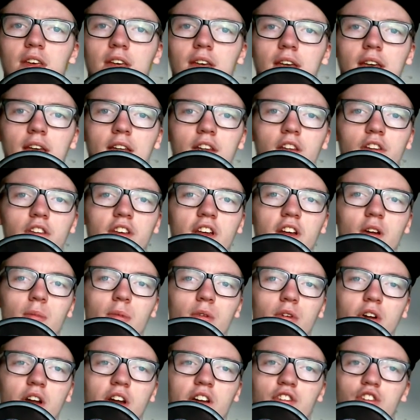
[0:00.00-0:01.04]
tier
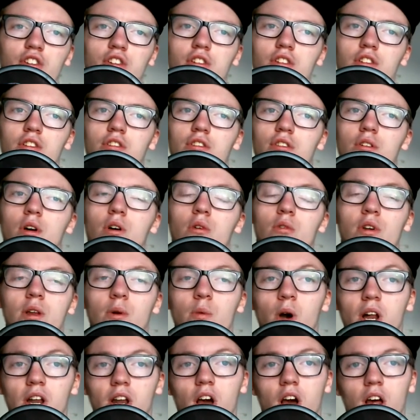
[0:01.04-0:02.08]
progression to only
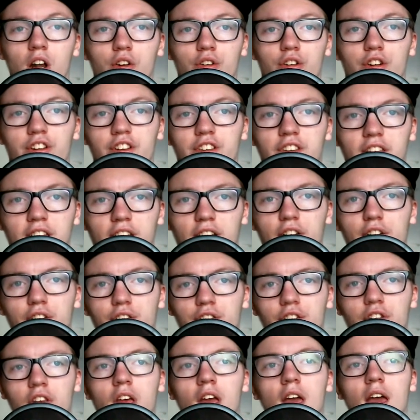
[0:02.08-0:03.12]
100 tiers,
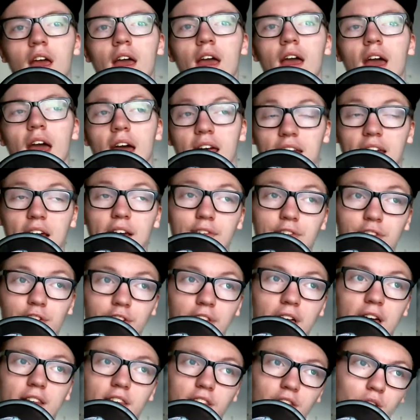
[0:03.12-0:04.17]
and after
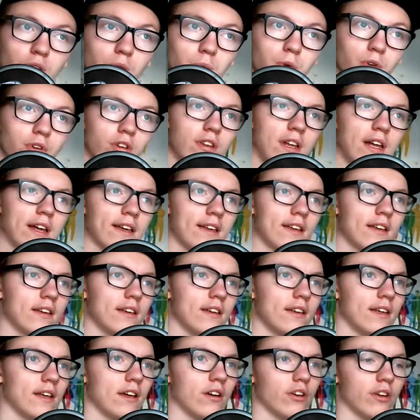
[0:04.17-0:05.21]
that you would, like,
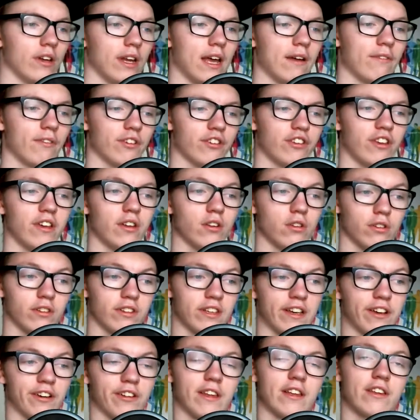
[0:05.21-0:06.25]
on every single
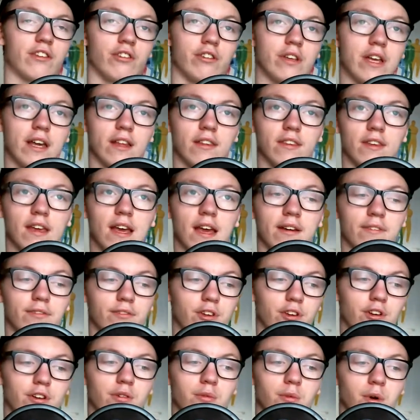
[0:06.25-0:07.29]
tier that you get
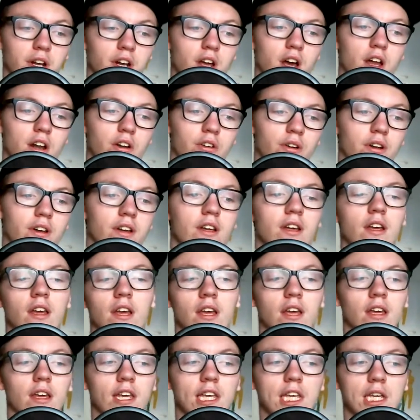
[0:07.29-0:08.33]
after 100,
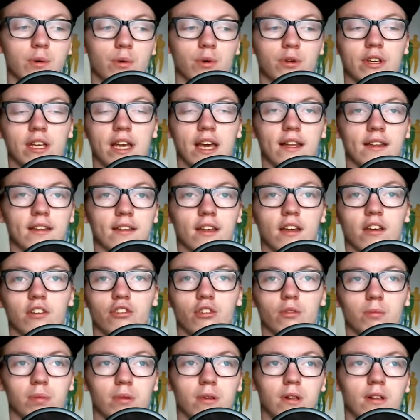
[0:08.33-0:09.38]
you would get a
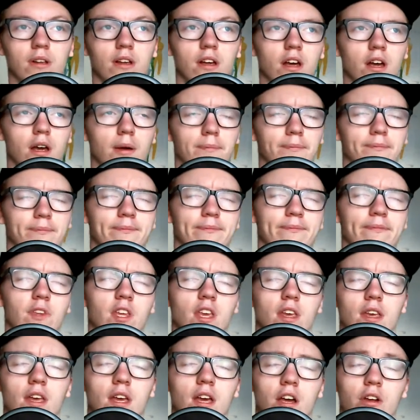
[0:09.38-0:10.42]

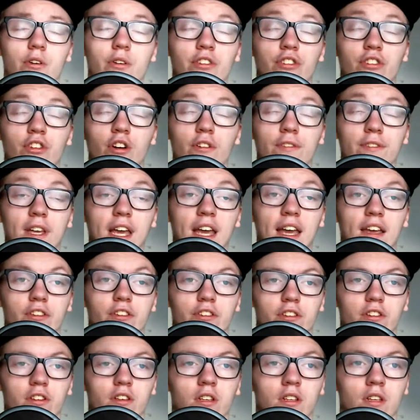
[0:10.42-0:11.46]
reserve
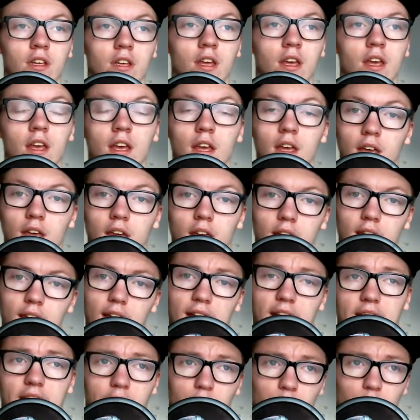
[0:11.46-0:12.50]
case
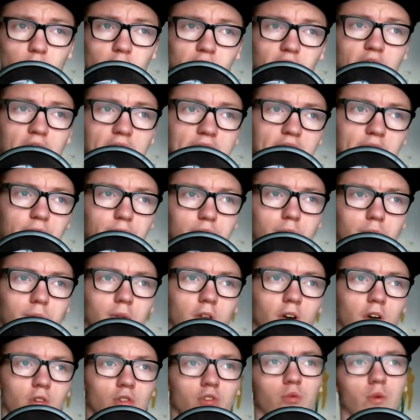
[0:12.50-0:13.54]
and 1 item from
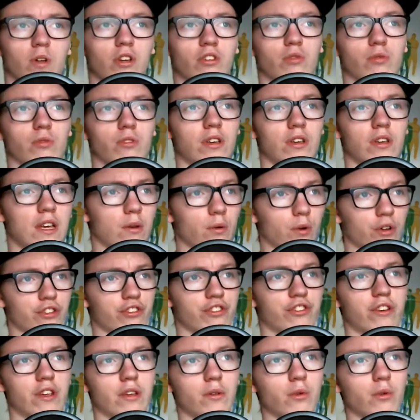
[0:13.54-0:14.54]
those, which it was